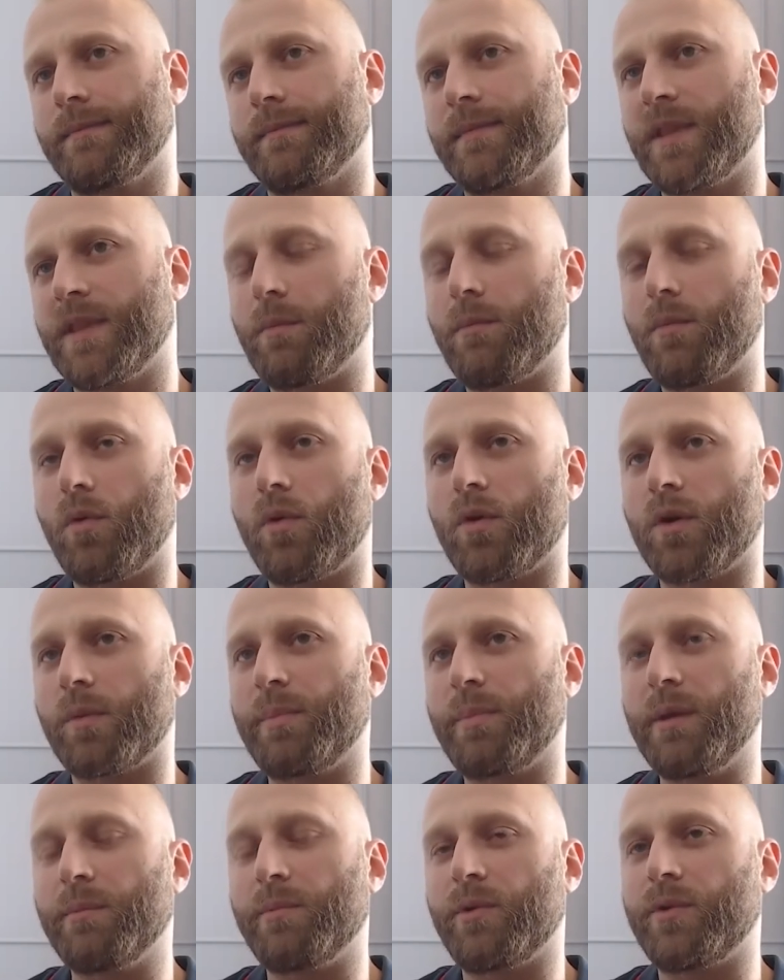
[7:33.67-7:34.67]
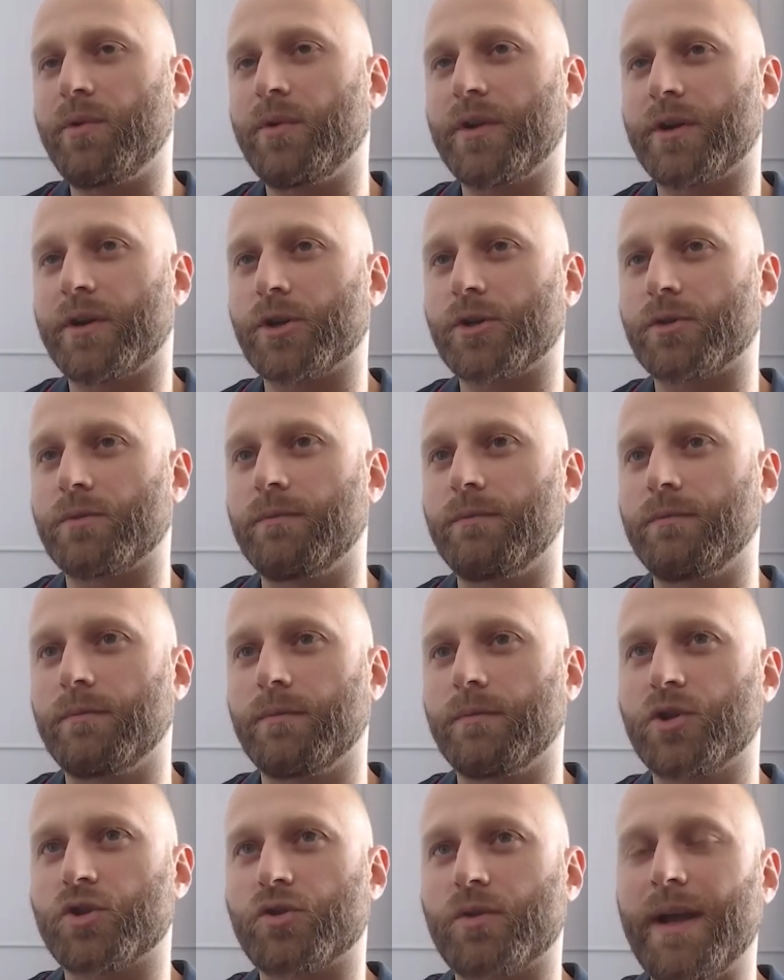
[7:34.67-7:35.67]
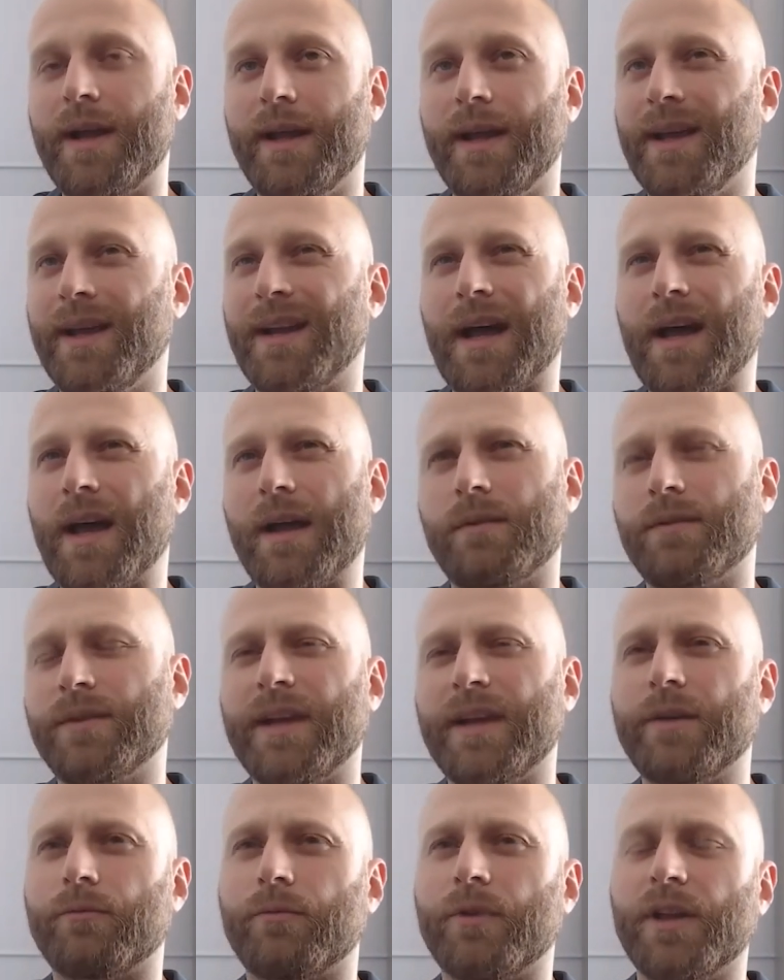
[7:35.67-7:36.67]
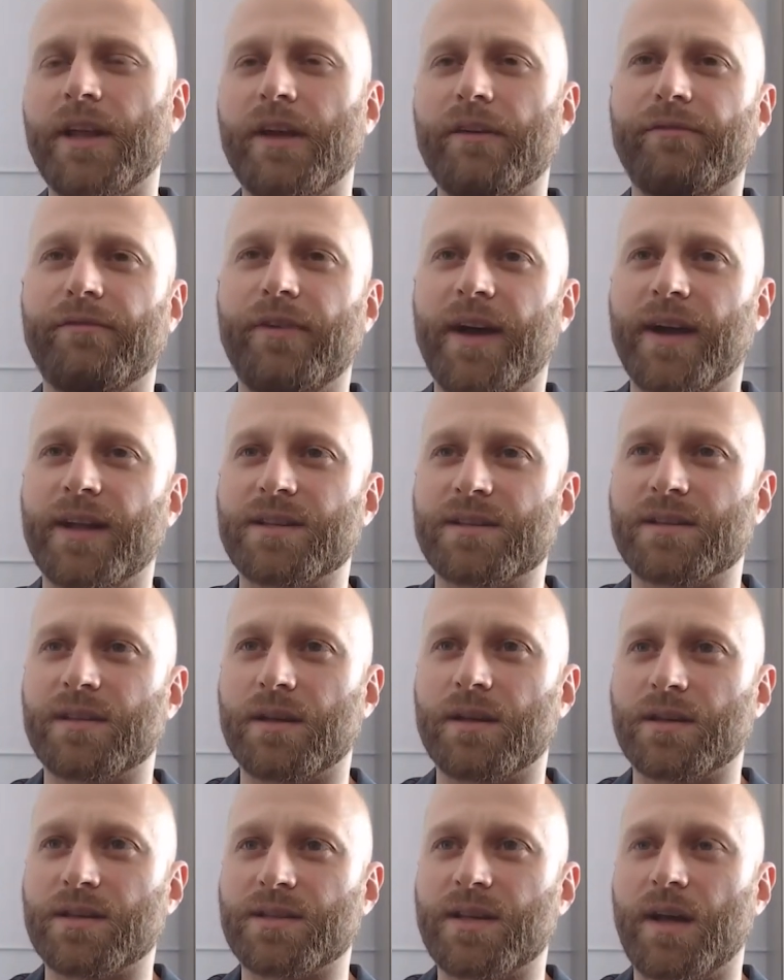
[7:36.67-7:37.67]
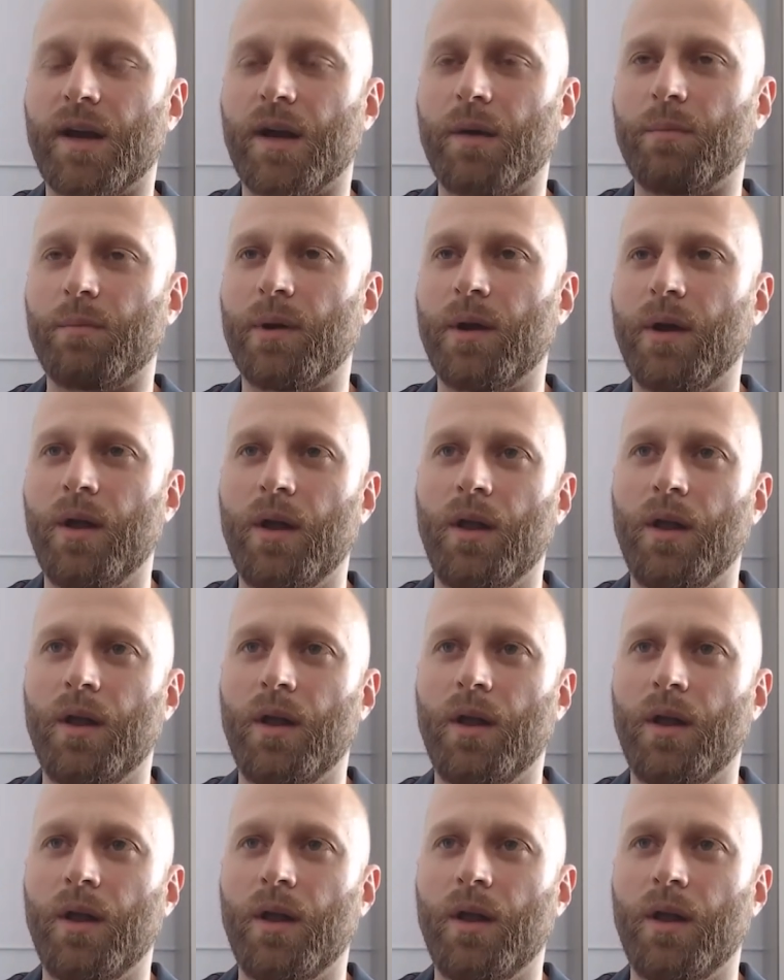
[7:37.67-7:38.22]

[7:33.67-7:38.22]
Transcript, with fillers: the more people are trading it, I don't think it really affects the setup